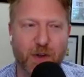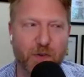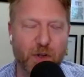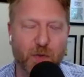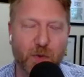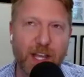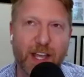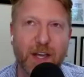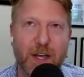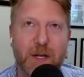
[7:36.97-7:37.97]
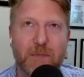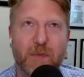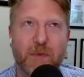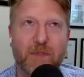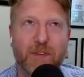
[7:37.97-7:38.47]
you're you're really
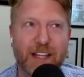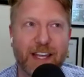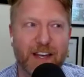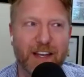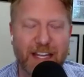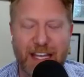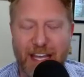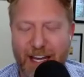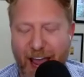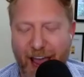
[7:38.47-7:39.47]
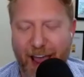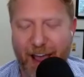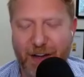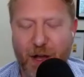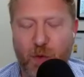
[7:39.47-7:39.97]
filling a need
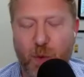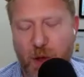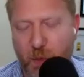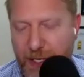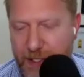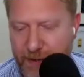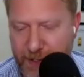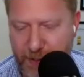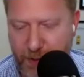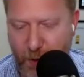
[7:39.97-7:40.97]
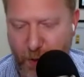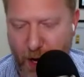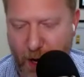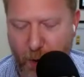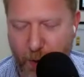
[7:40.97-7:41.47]
and uh, we, we did this so uh,